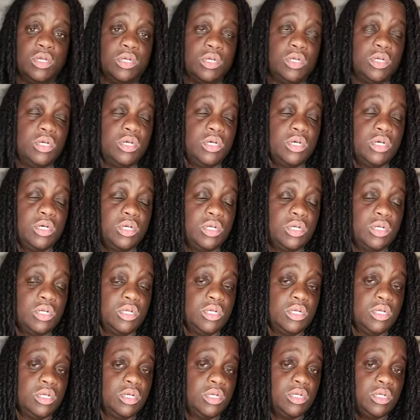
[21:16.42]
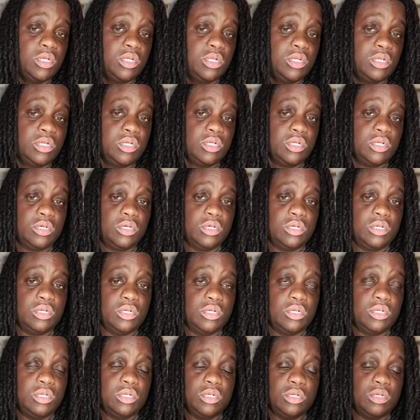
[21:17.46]

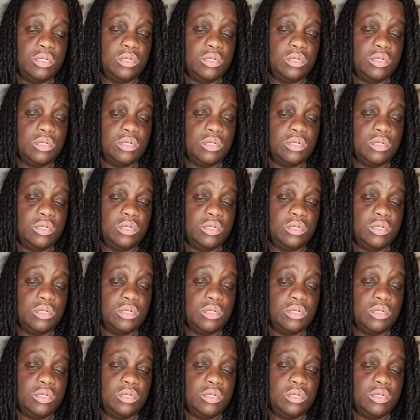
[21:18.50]
[no speech]